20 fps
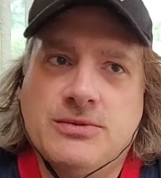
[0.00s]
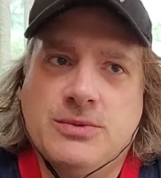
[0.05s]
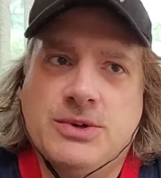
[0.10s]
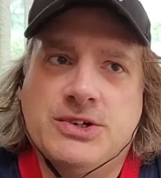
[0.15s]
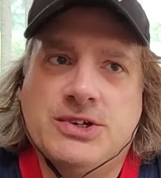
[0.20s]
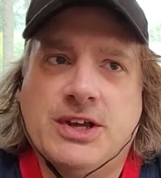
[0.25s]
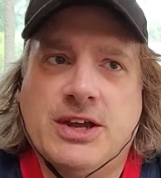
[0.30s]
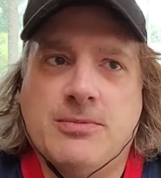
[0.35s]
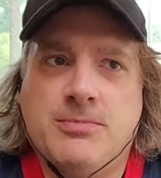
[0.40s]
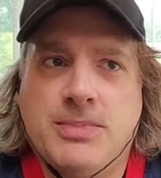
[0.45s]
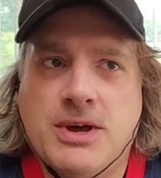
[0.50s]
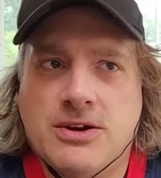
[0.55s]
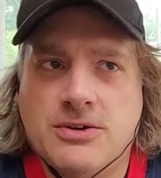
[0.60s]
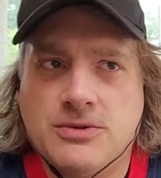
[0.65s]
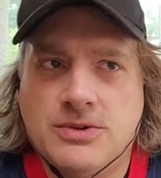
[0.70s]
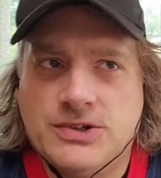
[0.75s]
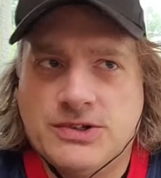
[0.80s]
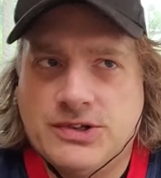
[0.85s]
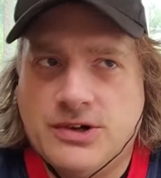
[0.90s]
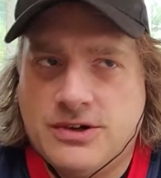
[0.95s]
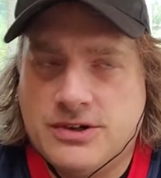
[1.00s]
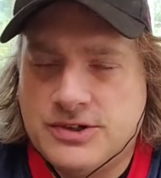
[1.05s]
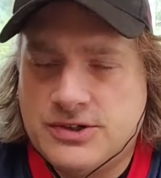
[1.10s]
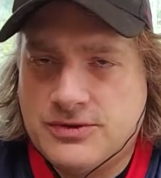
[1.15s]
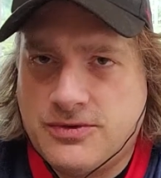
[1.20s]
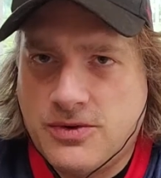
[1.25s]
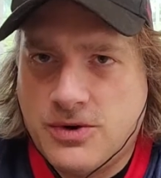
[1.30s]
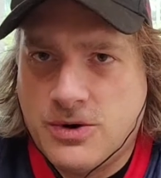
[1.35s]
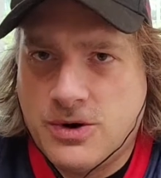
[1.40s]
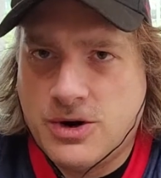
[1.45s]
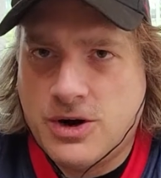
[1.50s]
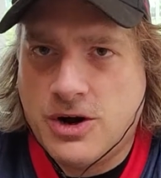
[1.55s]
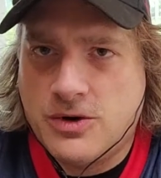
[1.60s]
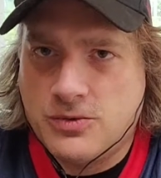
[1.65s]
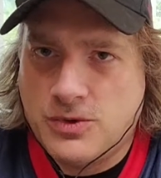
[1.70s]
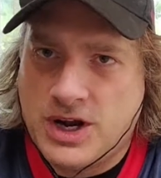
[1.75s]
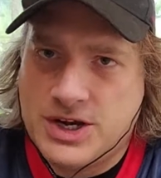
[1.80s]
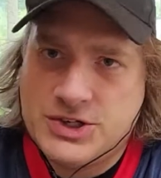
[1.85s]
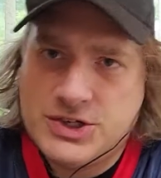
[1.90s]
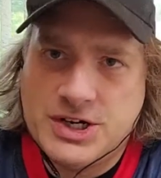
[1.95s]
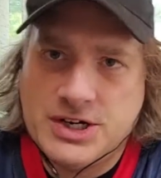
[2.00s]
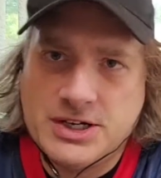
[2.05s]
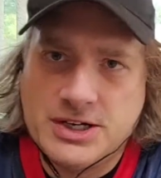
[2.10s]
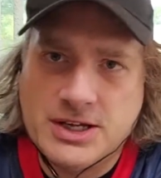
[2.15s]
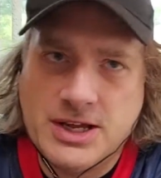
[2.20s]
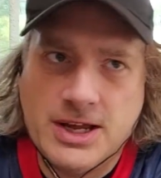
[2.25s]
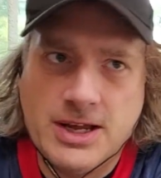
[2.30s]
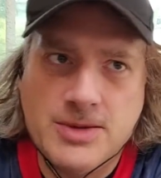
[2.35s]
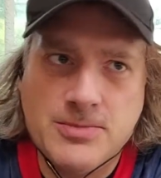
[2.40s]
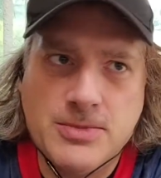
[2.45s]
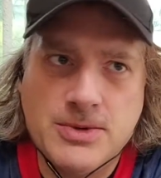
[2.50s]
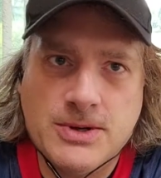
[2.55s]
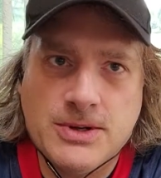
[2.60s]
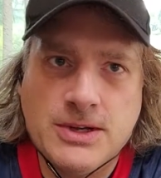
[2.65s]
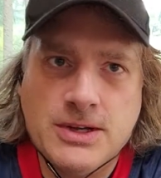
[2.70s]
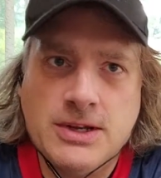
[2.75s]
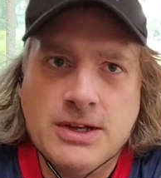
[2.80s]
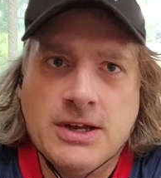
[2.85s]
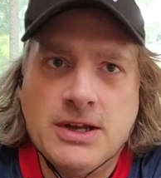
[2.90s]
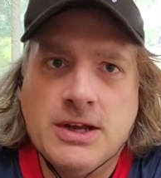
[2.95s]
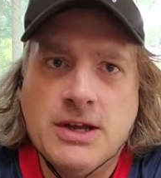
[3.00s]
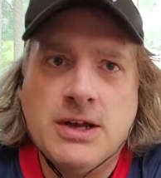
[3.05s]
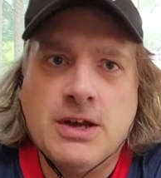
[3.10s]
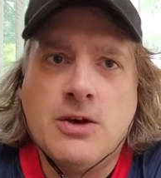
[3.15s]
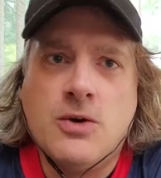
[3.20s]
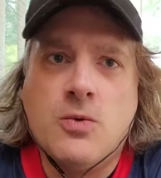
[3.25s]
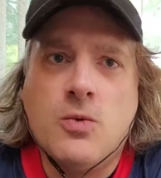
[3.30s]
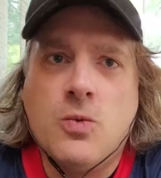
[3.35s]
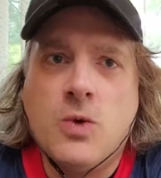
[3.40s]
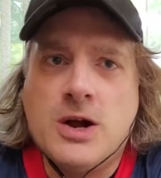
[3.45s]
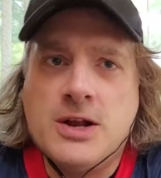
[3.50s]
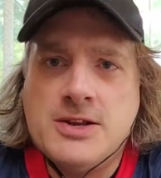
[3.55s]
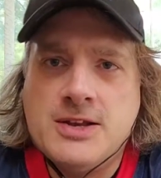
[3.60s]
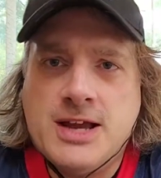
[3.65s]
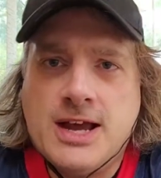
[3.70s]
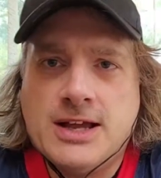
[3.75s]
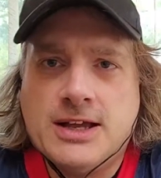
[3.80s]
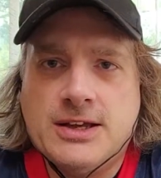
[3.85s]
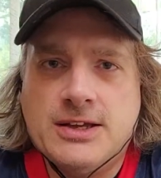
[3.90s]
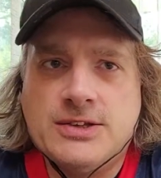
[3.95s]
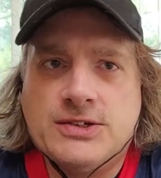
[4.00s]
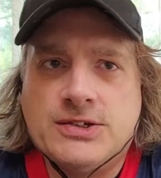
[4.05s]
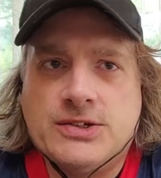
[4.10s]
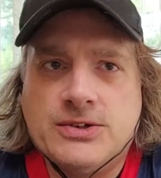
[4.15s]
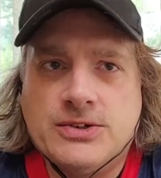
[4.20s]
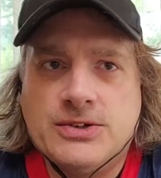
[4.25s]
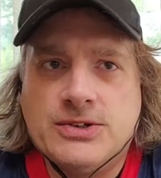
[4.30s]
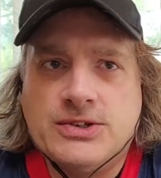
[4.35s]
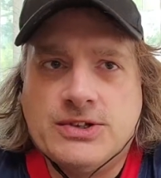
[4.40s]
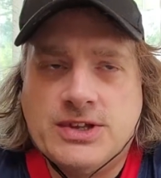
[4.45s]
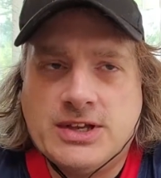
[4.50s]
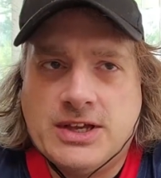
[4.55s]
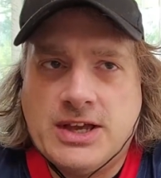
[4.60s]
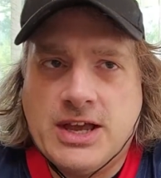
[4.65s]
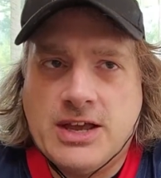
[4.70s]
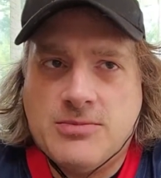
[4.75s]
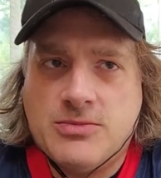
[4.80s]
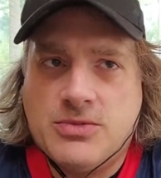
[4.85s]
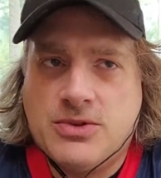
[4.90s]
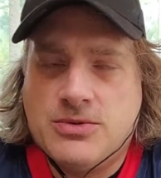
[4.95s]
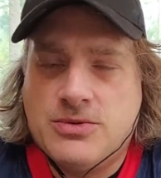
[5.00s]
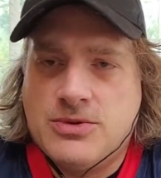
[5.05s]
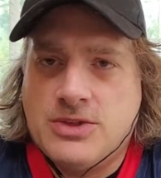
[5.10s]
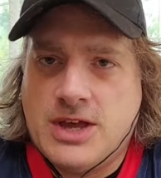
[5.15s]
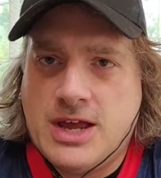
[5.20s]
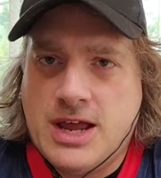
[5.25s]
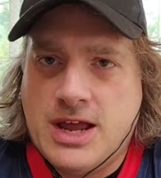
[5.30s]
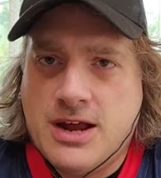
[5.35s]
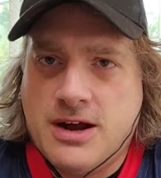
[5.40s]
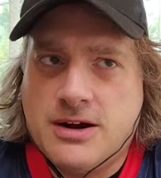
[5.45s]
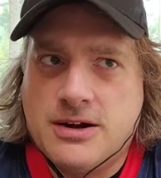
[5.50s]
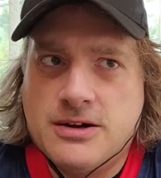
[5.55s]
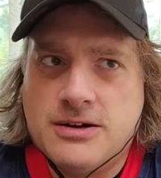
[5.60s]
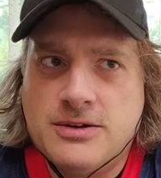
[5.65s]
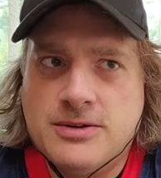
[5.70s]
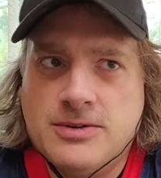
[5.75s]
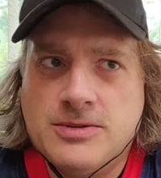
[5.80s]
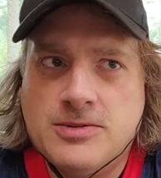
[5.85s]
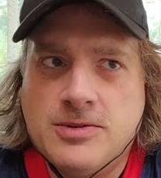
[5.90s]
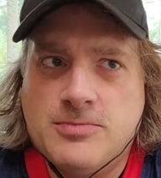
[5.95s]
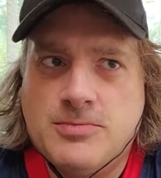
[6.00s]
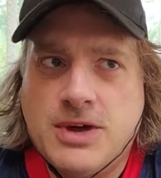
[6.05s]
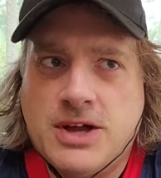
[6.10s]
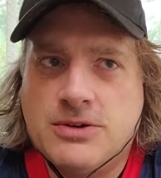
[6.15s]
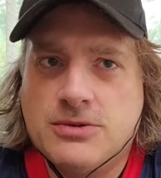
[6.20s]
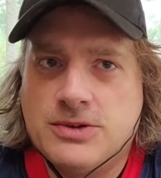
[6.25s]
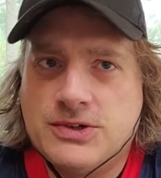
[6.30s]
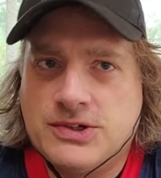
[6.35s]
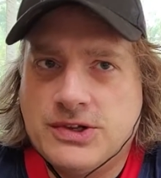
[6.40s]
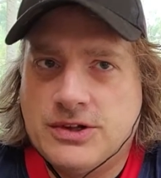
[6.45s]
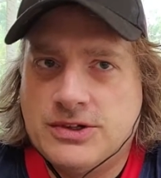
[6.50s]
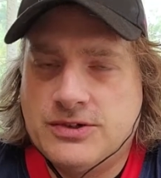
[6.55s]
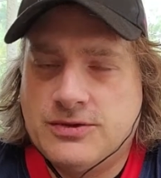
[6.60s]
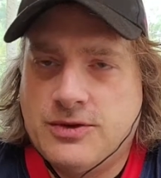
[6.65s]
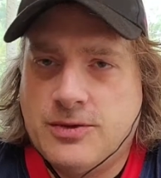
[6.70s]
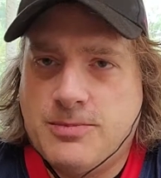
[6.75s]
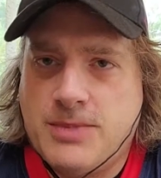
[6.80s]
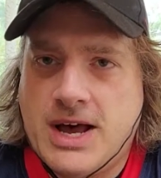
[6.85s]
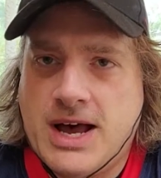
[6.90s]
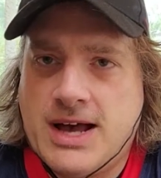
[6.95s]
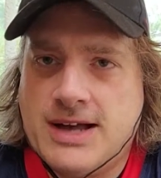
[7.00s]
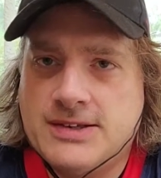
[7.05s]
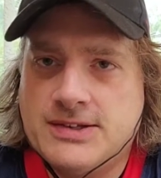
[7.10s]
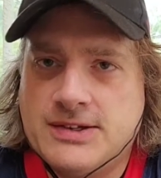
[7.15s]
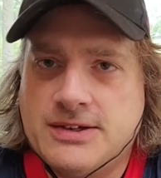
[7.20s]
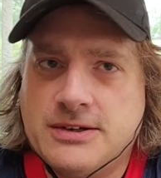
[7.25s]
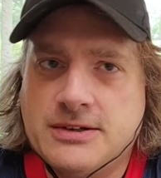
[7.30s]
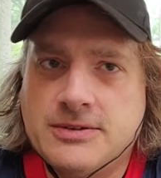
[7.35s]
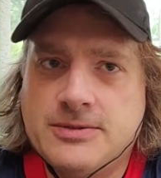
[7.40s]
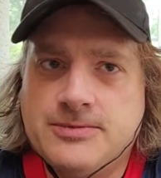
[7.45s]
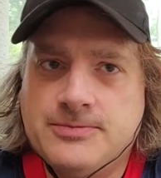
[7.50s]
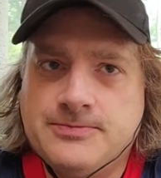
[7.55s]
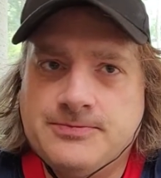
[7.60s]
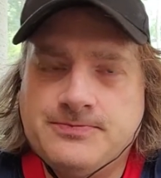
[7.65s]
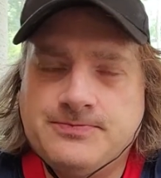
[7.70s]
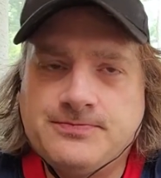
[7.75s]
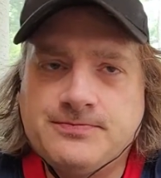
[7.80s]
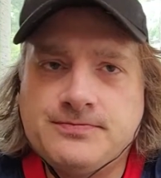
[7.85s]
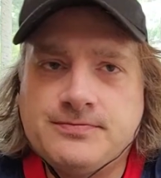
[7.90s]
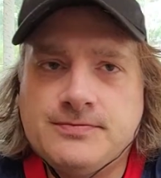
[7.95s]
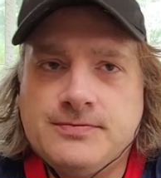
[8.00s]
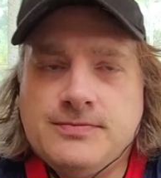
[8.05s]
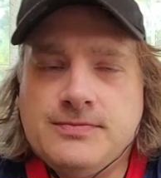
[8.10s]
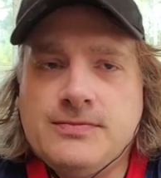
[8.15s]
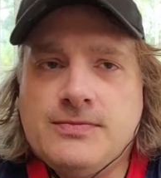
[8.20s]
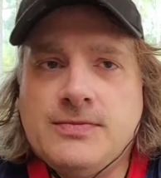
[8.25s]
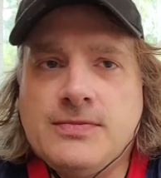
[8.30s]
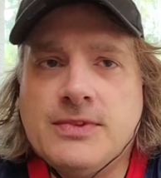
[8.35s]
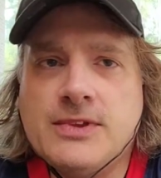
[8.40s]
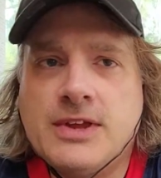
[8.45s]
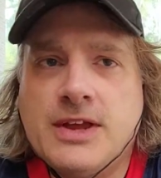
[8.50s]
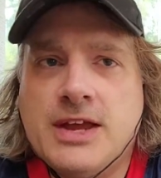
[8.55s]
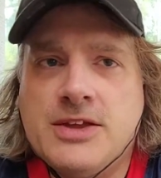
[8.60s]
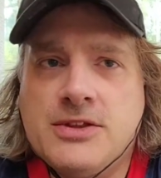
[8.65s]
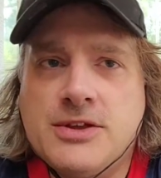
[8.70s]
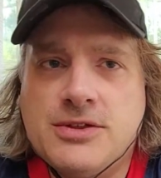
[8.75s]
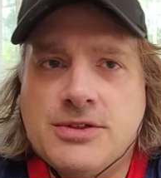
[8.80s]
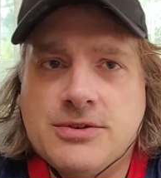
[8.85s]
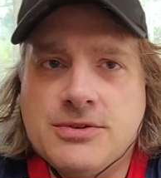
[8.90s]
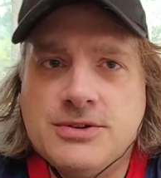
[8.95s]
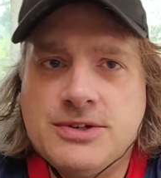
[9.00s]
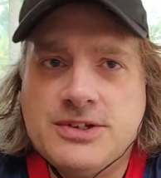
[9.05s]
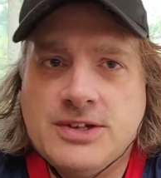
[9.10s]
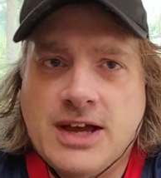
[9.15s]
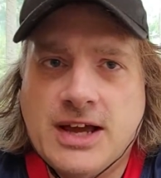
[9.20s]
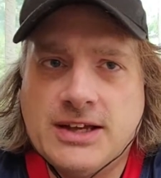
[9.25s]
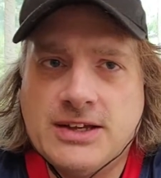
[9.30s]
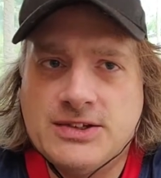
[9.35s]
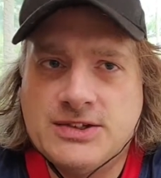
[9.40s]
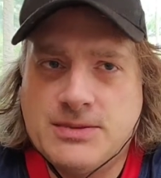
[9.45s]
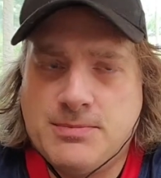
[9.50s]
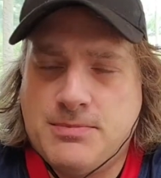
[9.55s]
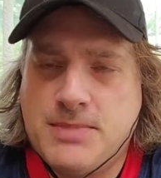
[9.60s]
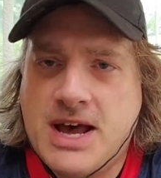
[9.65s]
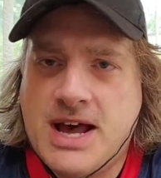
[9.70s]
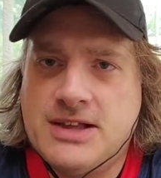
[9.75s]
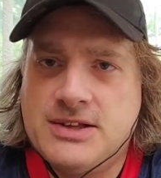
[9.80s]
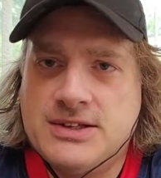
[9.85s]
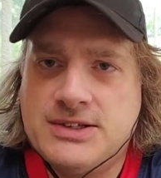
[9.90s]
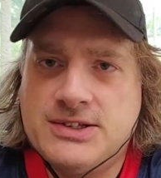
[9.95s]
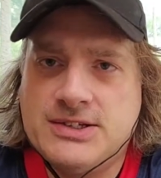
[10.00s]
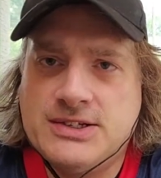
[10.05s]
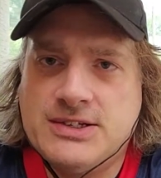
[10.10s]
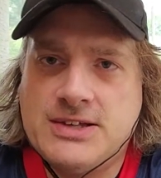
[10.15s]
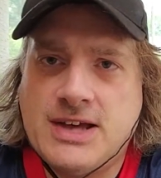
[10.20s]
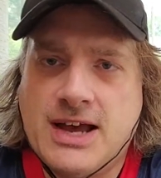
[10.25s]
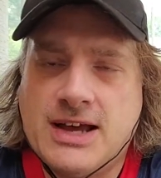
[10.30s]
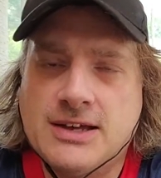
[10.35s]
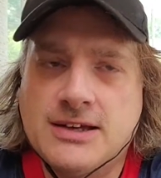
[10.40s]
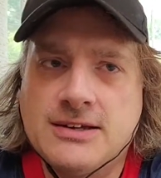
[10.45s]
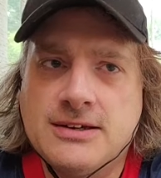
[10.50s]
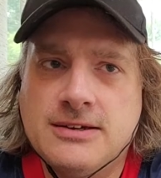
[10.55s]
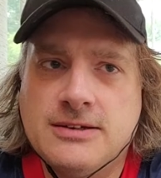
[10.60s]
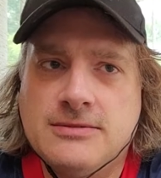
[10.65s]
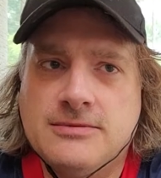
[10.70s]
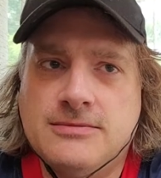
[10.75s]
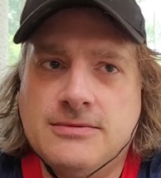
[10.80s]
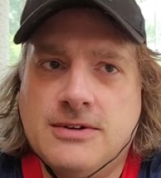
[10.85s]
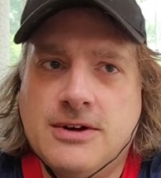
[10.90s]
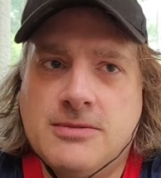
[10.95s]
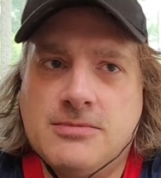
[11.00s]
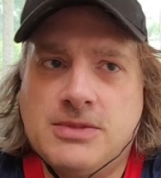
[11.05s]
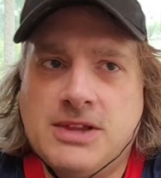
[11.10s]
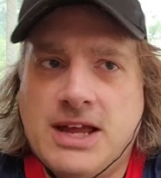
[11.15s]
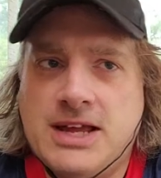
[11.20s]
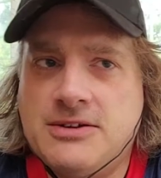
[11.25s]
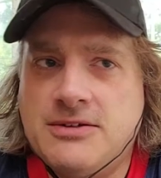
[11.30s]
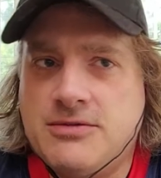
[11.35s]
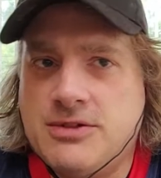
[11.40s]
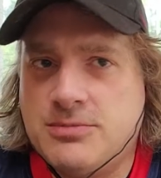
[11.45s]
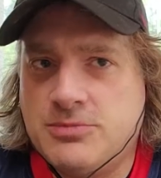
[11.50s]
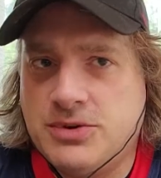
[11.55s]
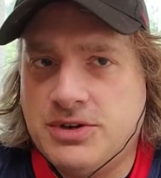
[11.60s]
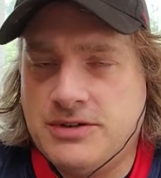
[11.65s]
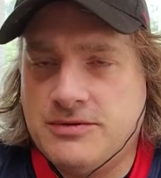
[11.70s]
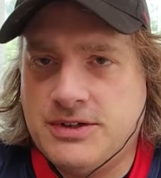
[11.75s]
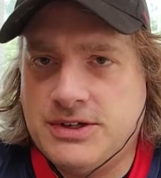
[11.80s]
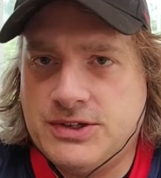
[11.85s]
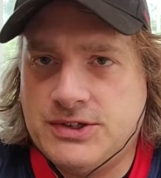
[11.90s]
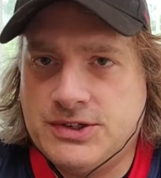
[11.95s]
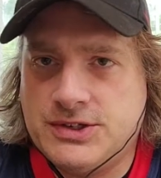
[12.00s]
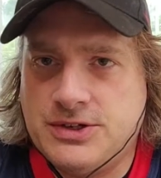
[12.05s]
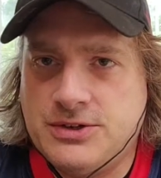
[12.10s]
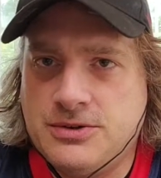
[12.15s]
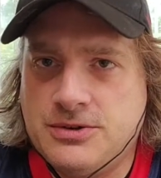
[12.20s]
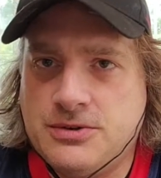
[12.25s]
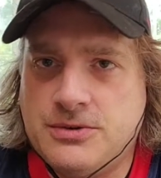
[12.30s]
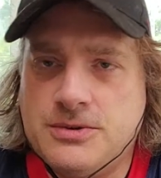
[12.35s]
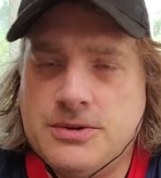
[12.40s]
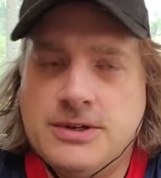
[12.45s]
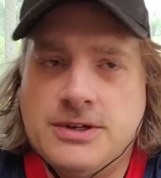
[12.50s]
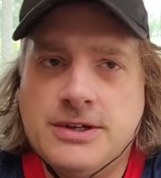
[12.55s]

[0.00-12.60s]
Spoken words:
which get better results for a rushing game. One deck asserts the game through the air, better results for passing. And the third deck is a balanced deck, a blend of the previous two.